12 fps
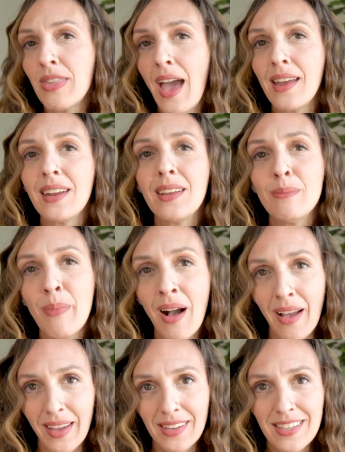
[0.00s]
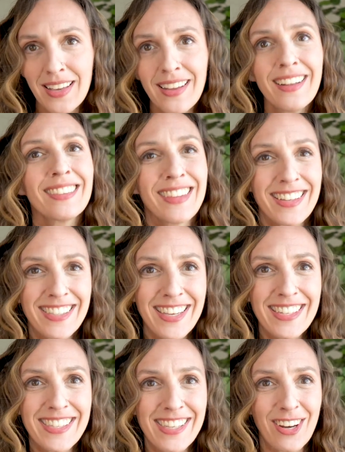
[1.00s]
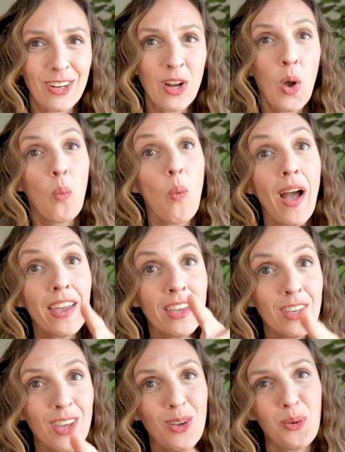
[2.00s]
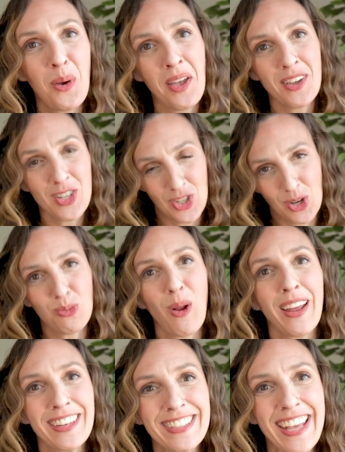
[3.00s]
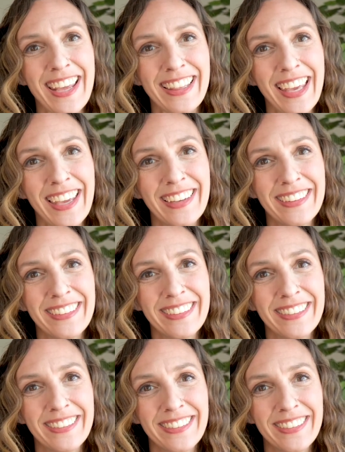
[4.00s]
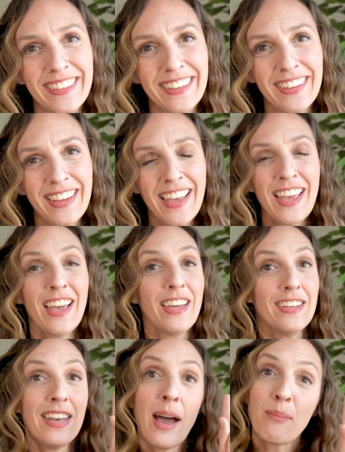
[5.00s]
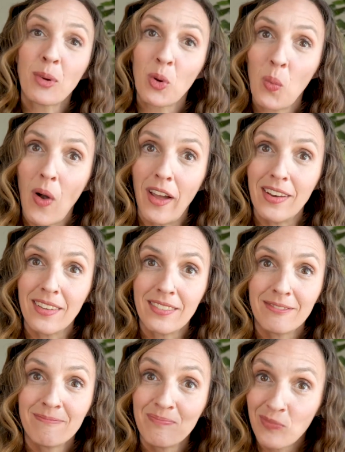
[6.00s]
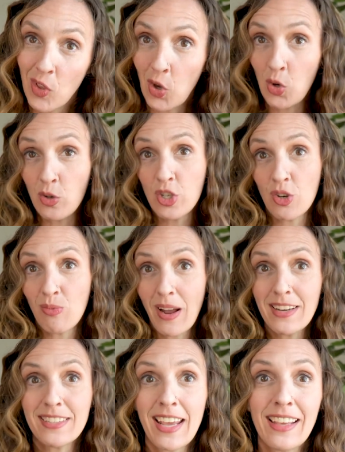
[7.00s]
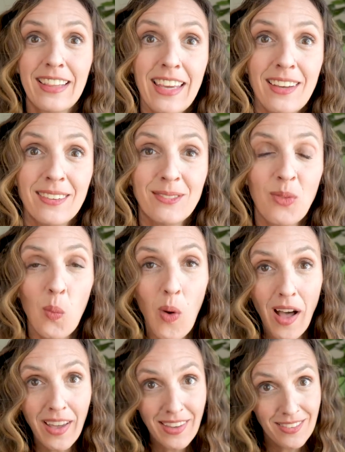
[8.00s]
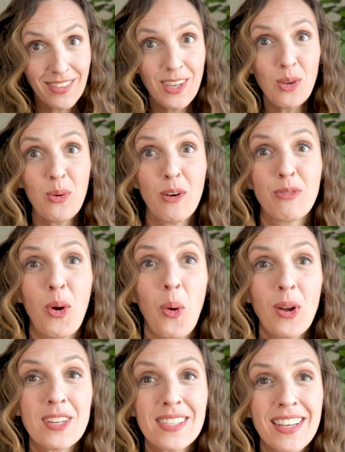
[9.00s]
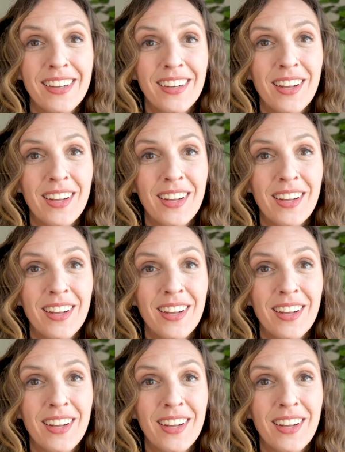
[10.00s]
that in mind, let's consider why you should write daily. Number 1, who should write daily? Why, you, of course.